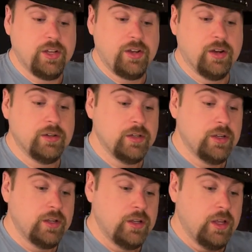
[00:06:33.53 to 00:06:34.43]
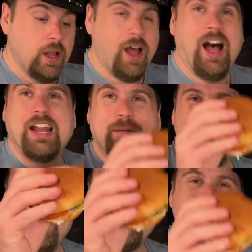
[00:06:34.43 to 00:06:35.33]
on here on a
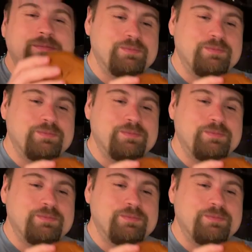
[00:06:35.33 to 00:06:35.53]
bun.